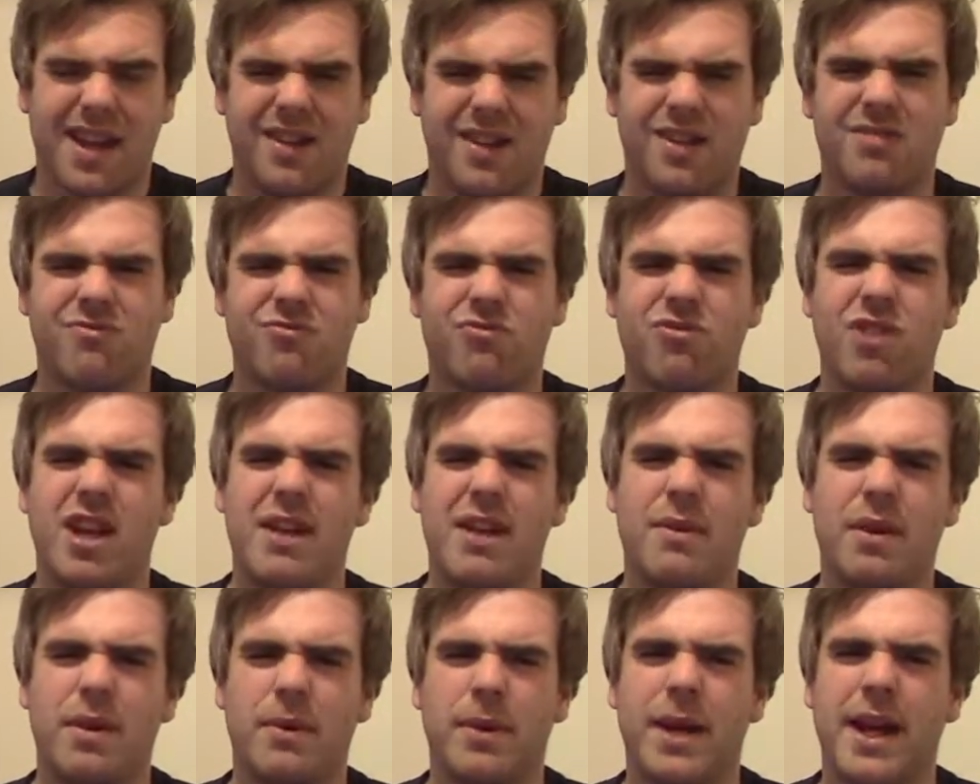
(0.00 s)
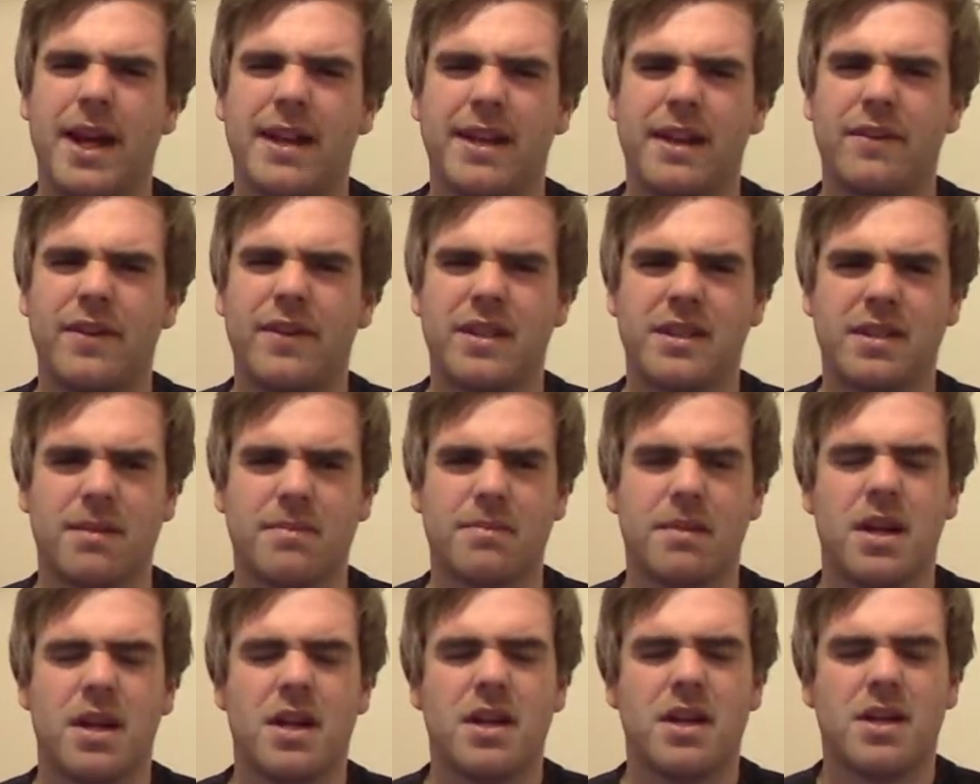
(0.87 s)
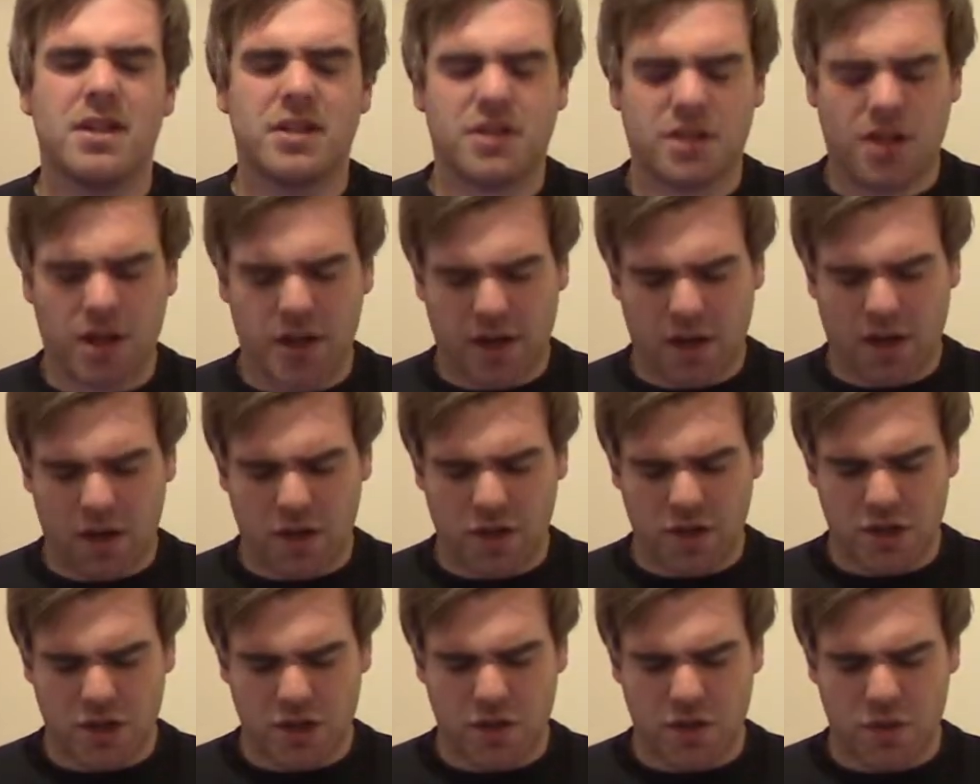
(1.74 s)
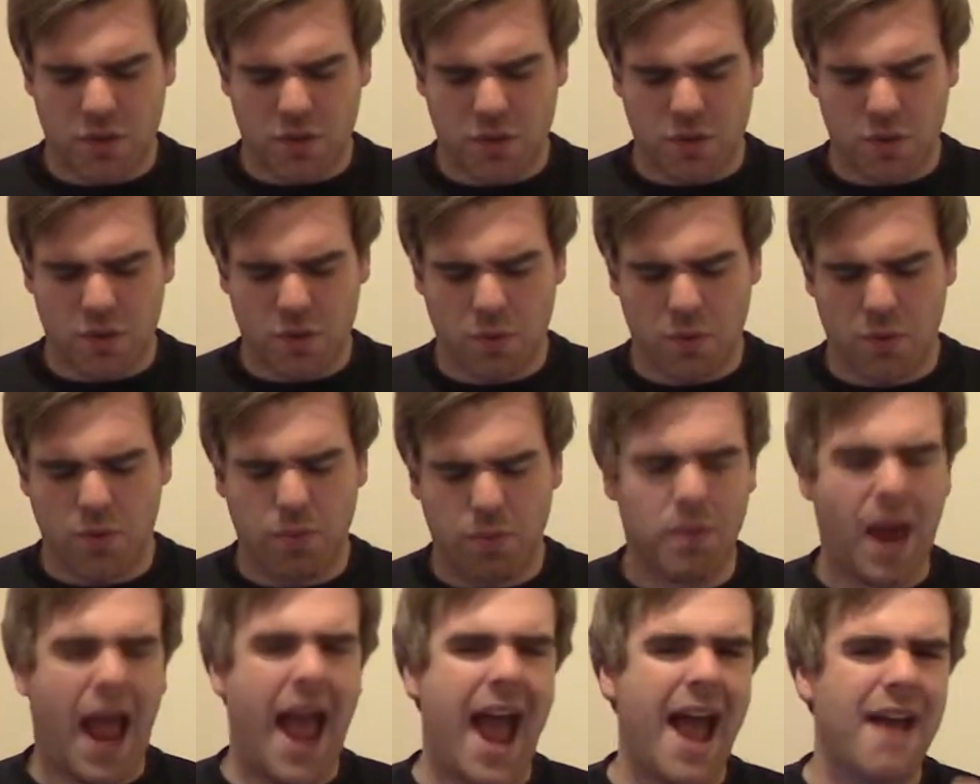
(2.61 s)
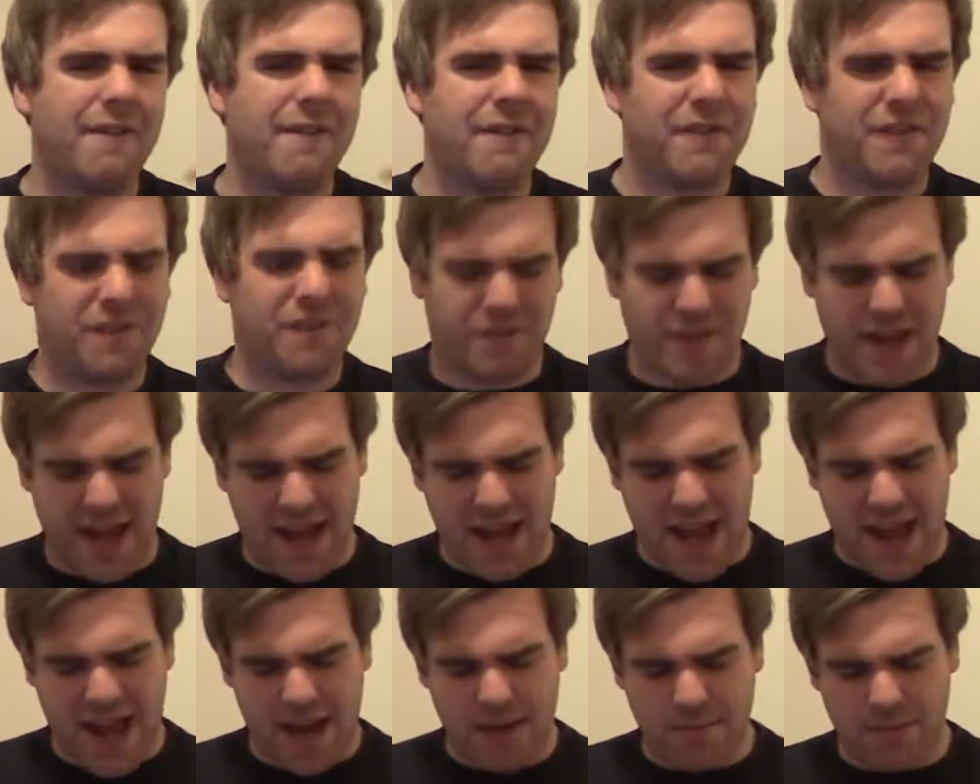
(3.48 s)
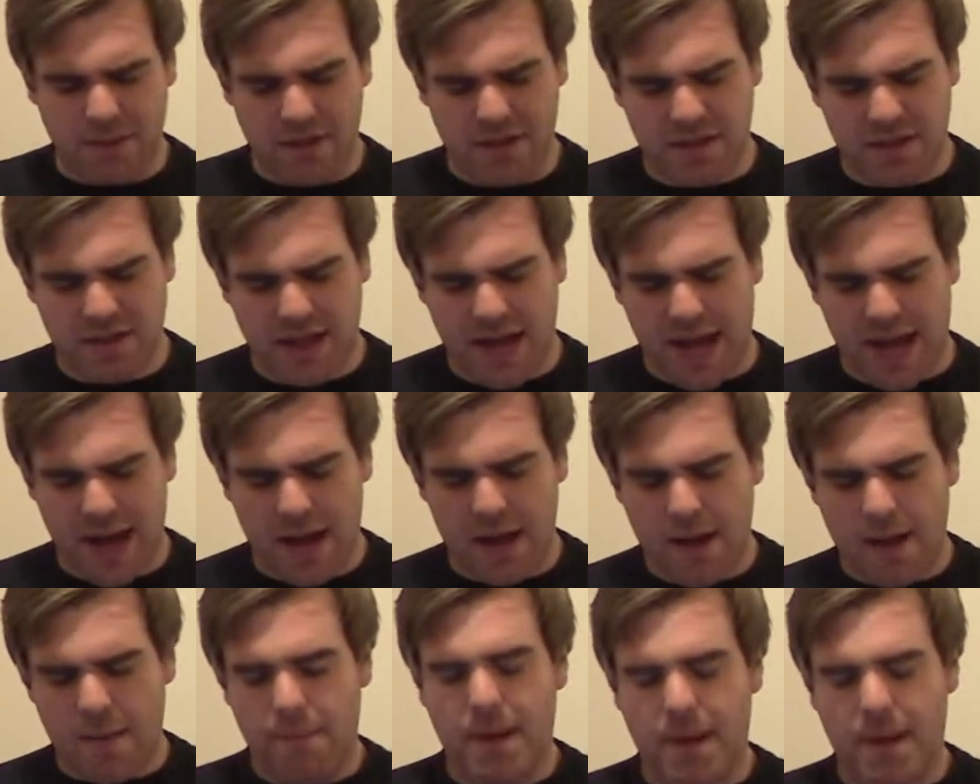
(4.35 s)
Looks really, really weird. Definitely some psychological fear elements to that.